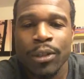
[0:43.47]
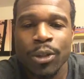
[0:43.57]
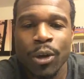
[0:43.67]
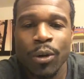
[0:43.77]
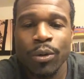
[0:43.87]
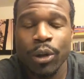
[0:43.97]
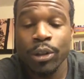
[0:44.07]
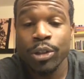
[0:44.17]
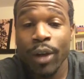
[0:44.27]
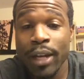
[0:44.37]
So
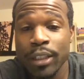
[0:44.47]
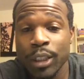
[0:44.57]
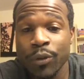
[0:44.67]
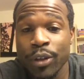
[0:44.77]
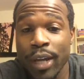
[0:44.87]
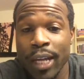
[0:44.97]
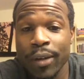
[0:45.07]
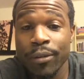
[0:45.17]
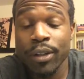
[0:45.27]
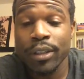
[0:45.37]
there are strategies for
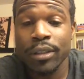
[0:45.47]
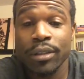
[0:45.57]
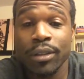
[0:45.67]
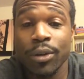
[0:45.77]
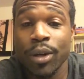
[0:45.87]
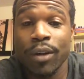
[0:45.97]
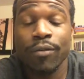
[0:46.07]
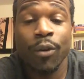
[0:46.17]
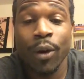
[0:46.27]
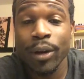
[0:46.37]
negative risk. You can
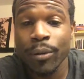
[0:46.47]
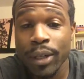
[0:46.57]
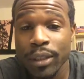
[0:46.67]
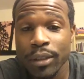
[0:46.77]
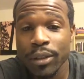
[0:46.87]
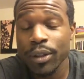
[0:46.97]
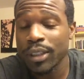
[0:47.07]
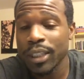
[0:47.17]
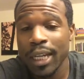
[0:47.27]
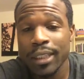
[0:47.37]
avoid risk. You
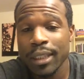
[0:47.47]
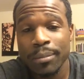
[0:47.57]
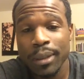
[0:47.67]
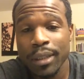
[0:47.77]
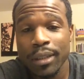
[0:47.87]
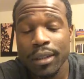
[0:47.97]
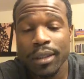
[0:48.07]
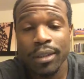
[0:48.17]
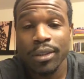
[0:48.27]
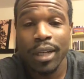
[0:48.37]
can change something
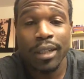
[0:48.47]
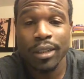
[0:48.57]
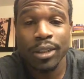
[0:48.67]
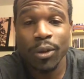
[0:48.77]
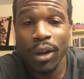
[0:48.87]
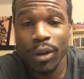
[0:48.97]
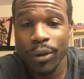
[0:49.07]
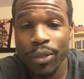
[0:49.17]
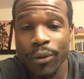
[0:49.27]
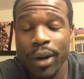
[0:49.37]
so that it's no
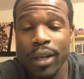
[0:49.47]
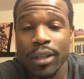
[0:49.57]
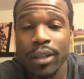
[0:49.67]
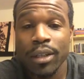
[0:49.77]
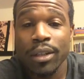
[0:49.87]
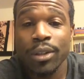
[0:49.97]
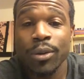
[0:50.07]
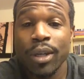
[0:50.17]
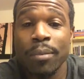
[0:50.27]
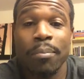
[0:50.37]
longer a threat.
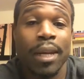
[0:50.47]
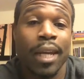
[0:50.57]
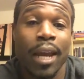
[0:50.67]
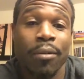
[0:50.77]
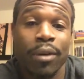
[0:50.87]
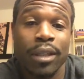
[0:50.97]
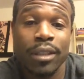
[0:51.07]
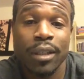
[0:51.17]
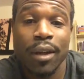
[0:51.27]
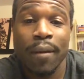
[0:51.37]
You can mitigate
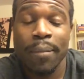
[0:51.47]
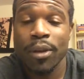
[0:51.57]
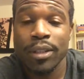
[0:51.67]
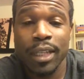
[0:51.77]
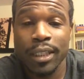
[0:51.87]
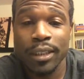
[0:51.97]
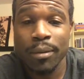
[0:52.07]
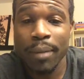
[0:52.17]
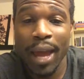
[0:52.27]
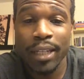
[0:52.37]
risk. You can take
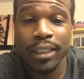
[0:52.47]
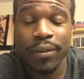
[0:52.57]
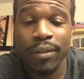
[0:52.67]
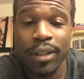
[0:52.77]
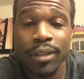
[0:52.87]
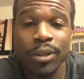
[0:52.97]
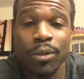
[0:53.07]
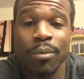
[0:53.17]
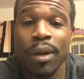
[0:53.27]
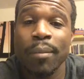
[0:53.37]
some activity
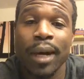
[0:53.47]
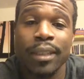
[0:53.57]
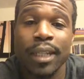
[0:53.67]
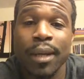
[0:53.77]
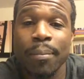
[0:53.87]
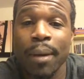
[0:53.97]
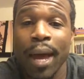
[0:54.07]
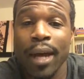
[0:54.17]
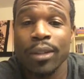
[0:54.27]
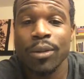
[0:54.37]
to minimize the
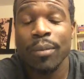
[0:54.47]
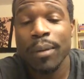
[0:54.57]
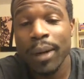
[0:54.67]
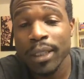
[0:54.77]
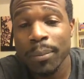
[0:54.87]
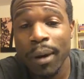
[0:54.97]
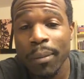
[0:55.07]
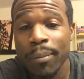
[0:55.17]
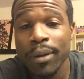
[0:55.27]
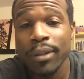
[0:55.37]
impact or minimize the
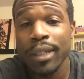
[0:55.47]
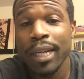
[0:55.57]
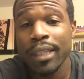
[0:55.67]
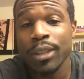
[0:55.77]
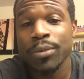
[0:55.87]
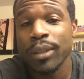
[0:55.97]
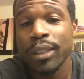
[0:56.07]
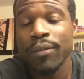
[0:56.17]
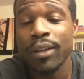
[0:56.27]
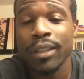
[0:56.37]
probability that this
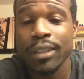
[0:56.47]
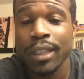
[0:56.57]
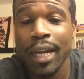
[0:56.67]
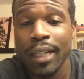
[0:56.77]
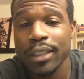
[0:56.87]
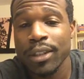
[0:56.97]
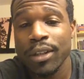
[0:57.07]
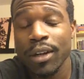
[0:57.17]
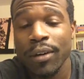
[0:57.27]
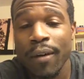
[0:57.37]
risk event is going to actually
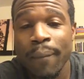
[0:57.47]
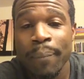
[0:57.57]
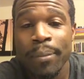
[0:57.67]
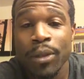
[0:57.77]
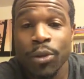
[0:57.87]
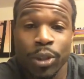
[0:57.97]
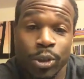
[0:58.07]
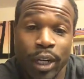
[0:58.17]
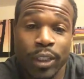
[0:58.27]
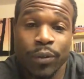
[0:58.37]
occur. You
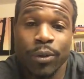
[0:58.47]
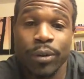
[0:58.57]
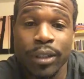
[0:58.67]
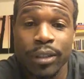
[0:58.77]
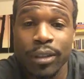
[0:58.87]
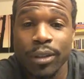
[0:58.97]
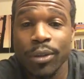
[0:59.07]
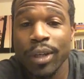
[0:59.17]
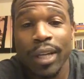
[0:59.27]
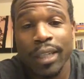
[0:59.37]
can transfer risk.
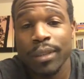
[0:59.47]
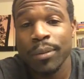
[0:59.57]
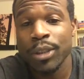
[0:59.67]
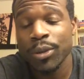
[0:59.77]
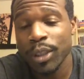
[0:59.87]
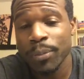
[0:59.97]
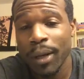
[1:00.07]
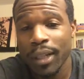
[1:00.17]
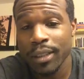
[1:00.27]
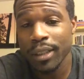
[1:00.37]
You get like some insurance
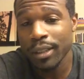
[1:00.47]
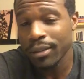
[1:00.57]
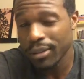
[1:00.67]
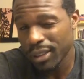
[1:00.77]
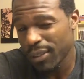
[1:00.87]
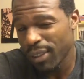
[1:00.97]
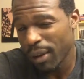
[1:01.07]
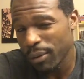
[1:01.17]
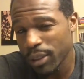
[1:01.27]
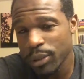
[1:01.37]
policy and shift
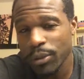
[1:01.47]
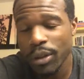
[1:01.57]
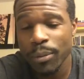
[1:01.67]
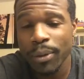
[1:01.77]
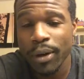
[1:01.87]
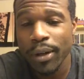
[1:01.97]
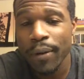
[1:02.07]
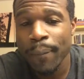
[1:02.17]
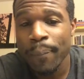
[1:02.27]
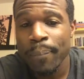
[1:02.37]
that risk to another party.
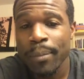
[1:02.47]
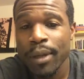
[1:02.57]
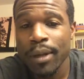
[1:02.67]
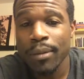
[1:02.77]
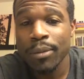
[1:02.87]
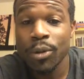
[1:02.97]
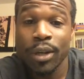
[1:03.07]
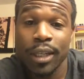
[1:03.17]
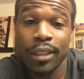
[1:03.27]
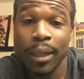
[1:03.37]
You
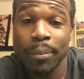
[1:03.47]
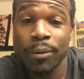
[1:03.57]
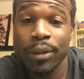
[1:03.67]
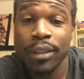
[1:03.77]
can accept the